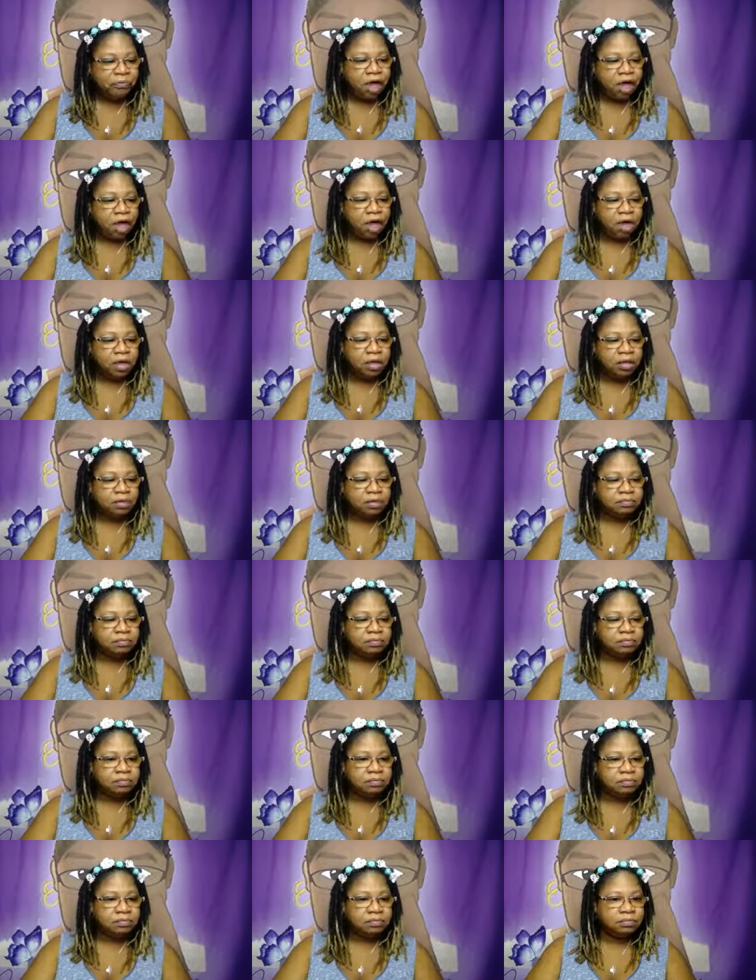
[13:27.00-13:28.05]
Um,
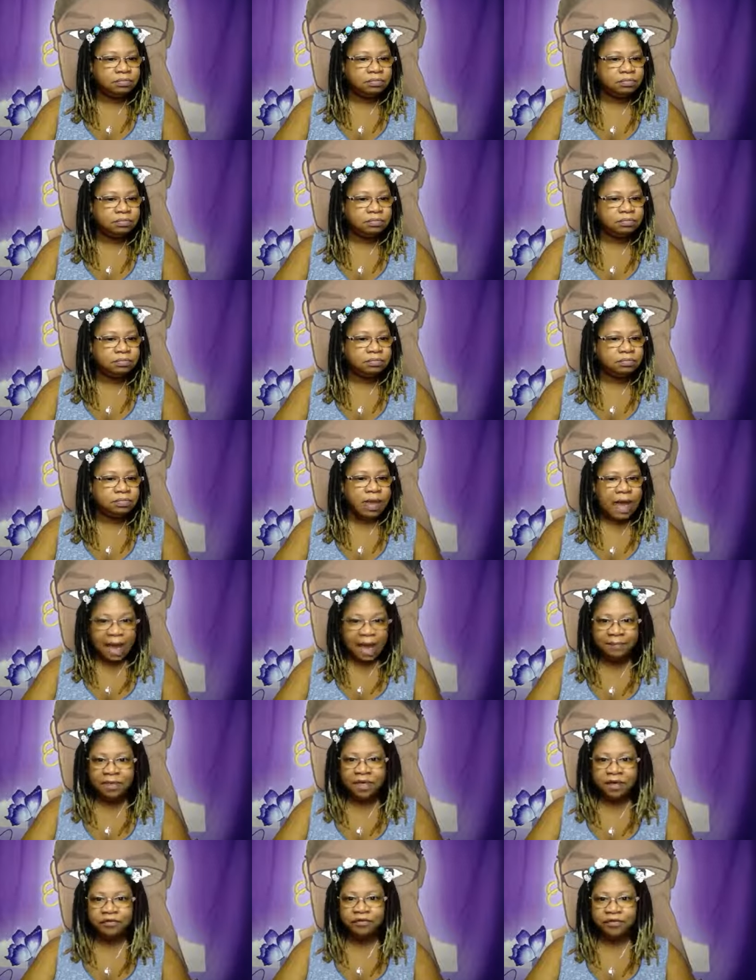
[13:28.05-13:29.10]
I'm
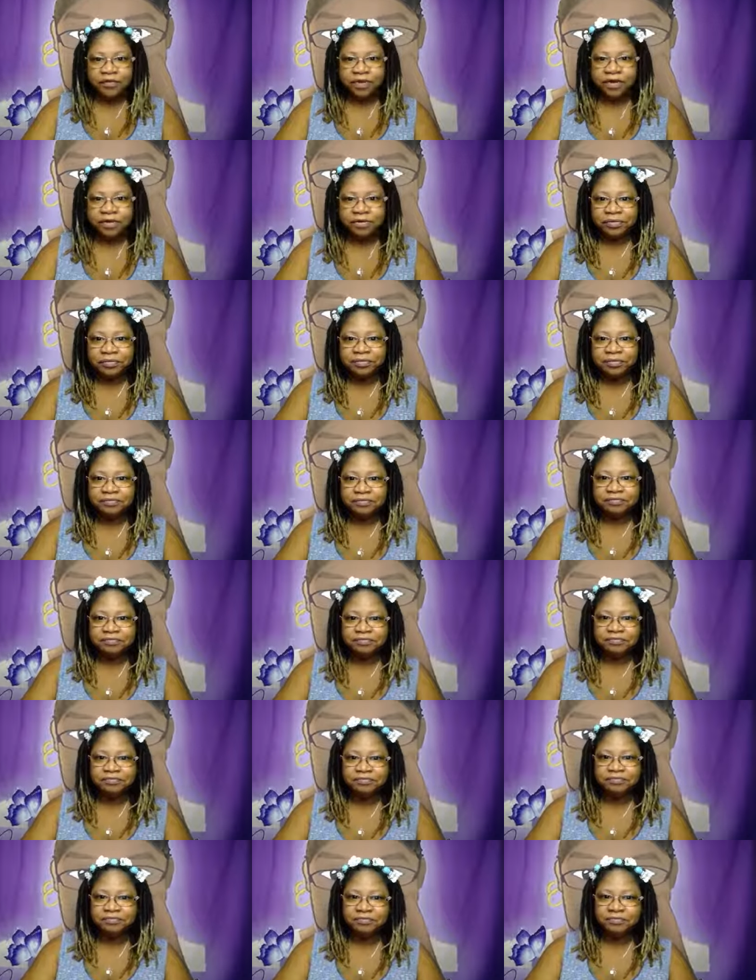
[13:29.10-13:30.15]
here for you.
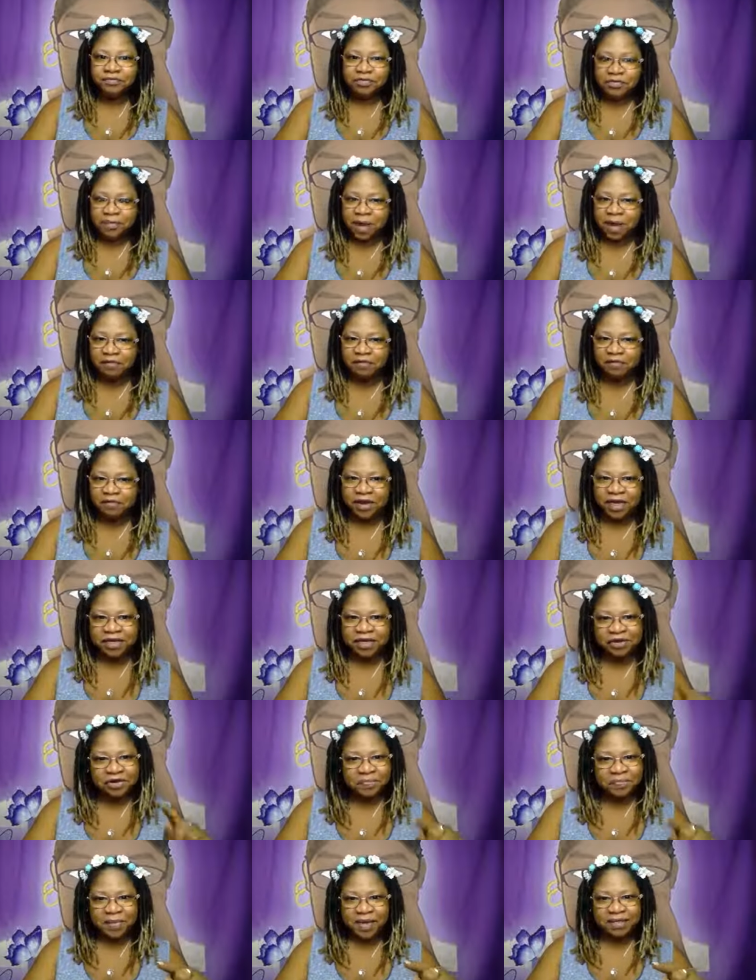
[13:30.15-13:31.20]
If you're my friend,
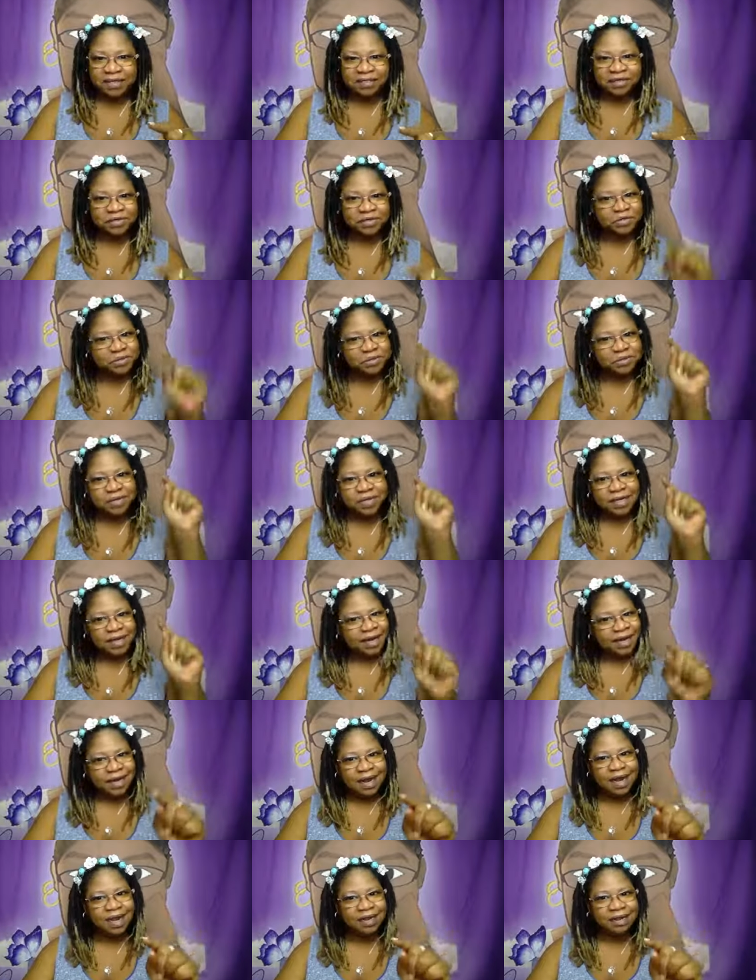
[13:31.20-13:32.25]
you're in my circle,
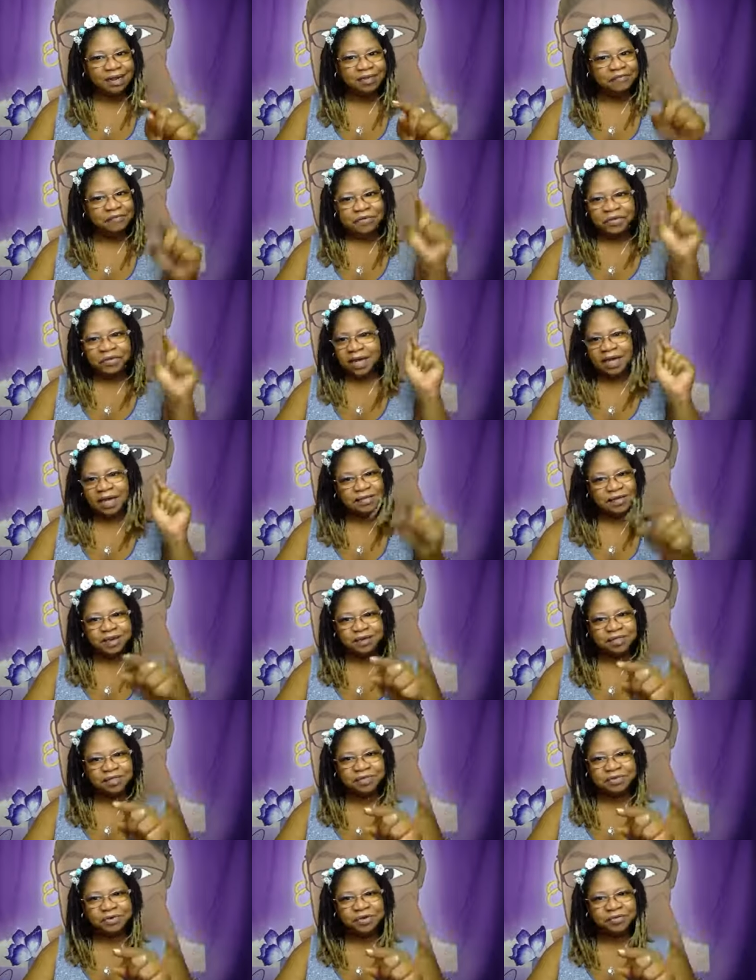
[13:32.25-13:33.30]
and I love you and I talk
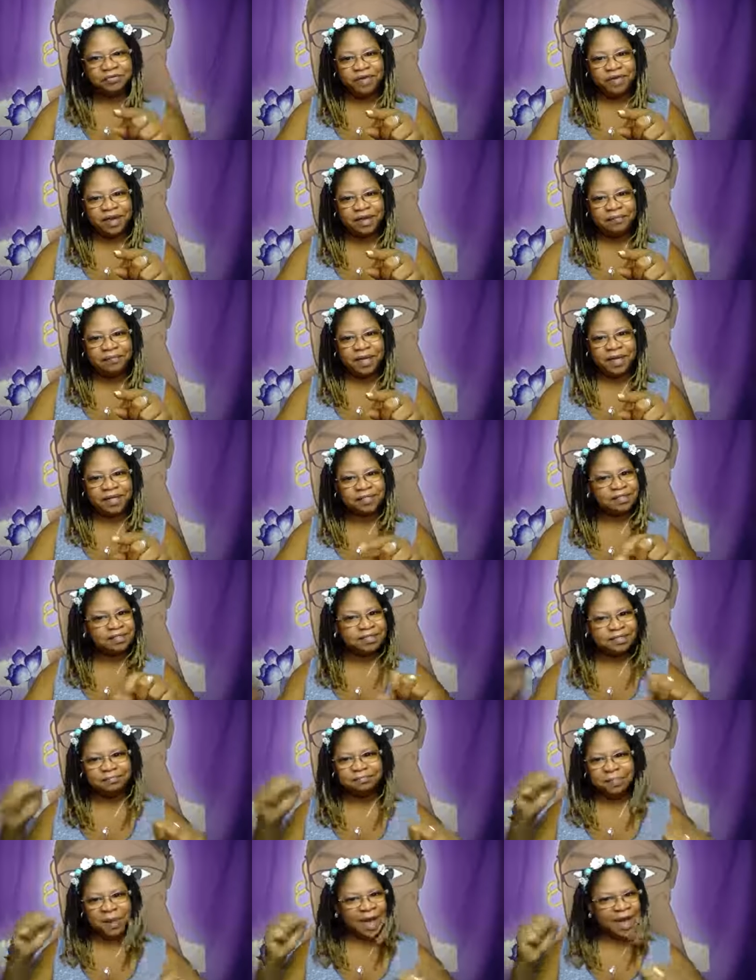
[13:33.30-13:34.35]
to you on a regular basis,
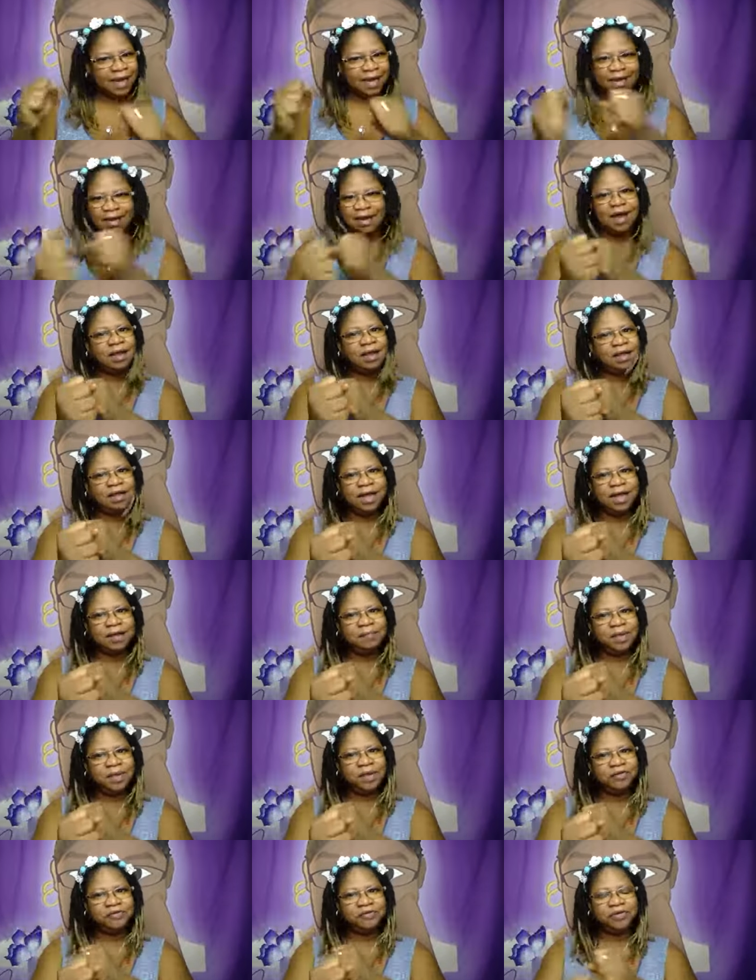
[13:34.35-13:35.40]
by golly, I'm
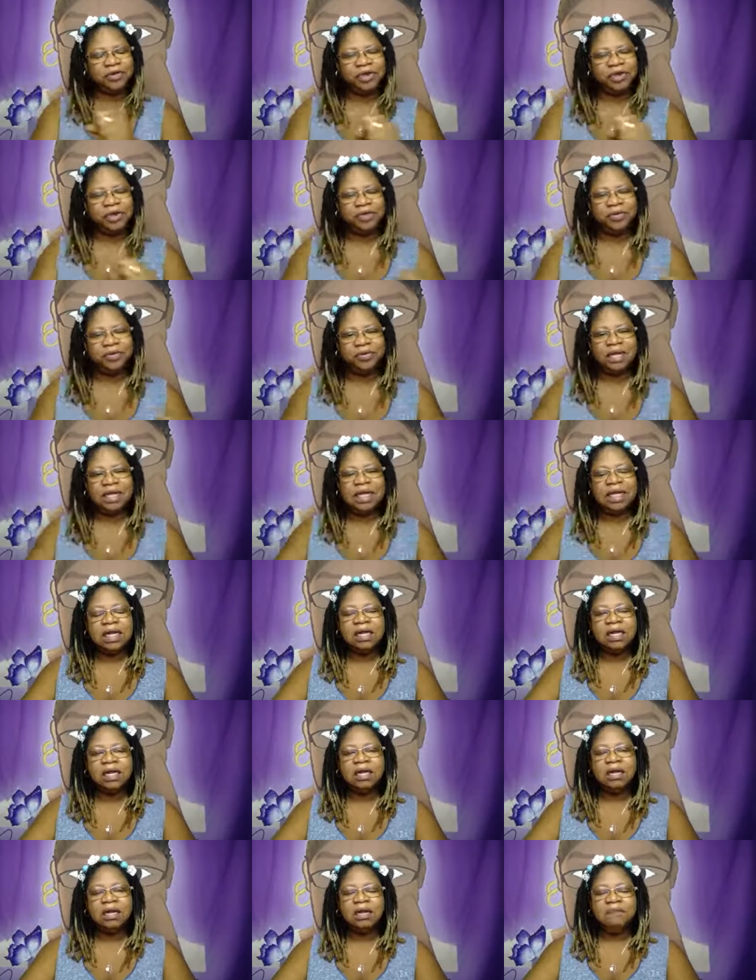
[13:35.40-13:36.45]
here for you.
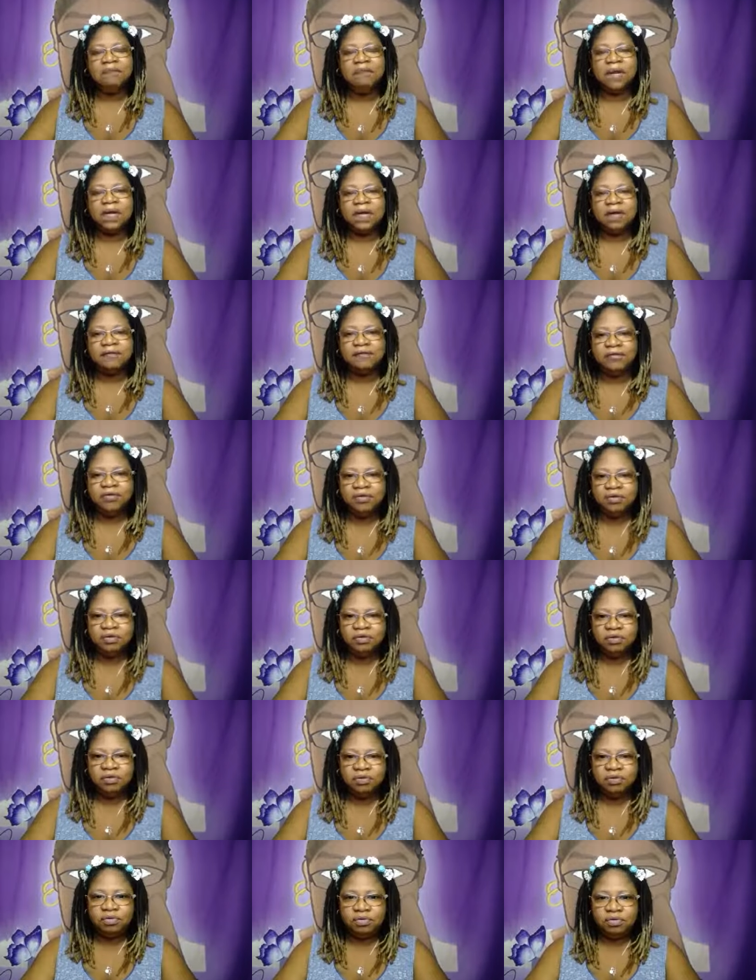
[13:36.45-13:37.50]
But if
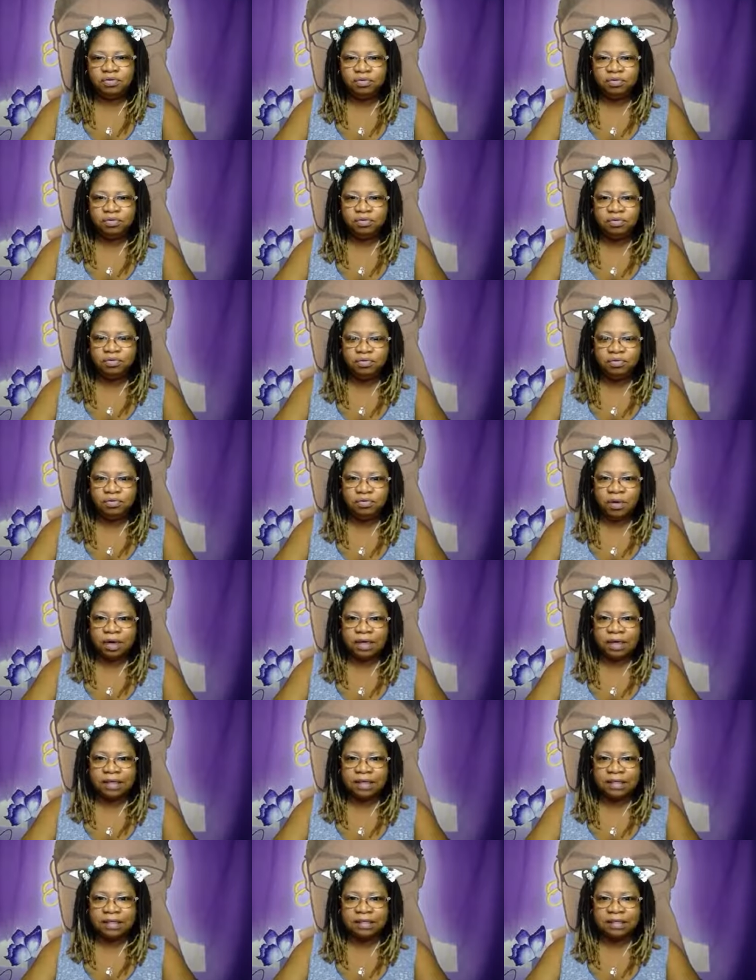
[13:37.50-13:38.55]
you want
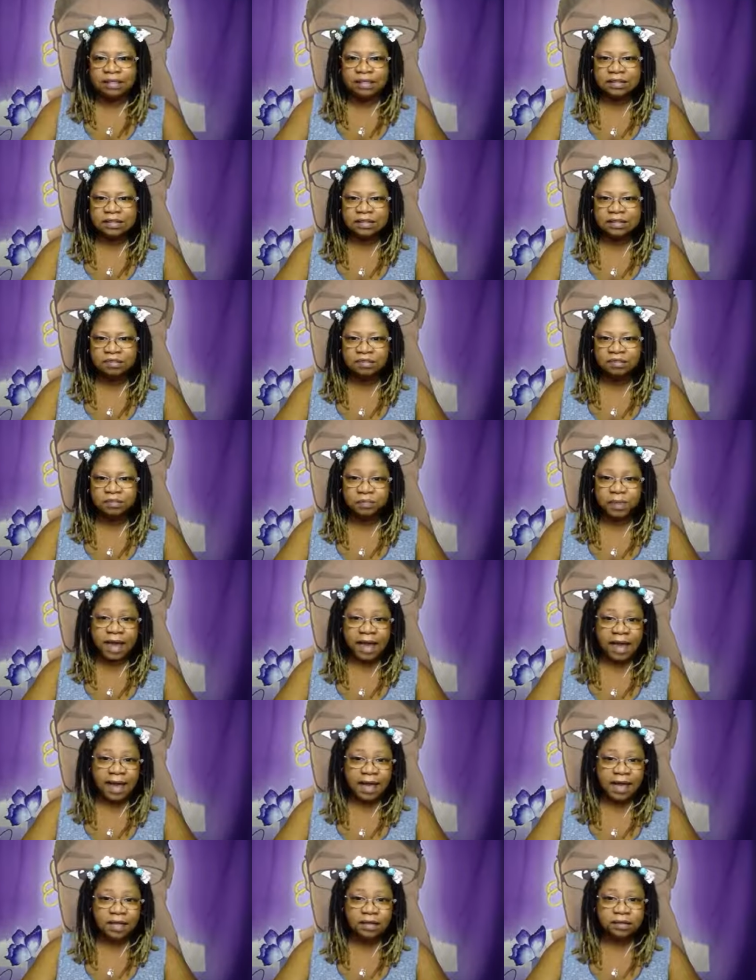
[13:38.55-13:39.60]
to continue to do
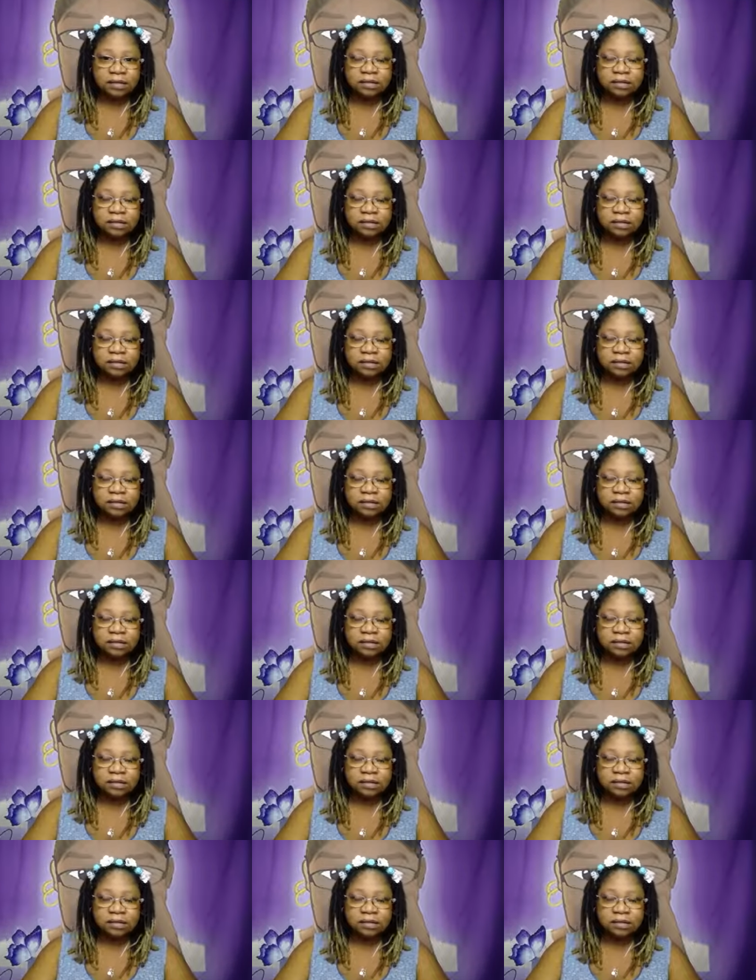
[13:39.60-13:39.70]
bad,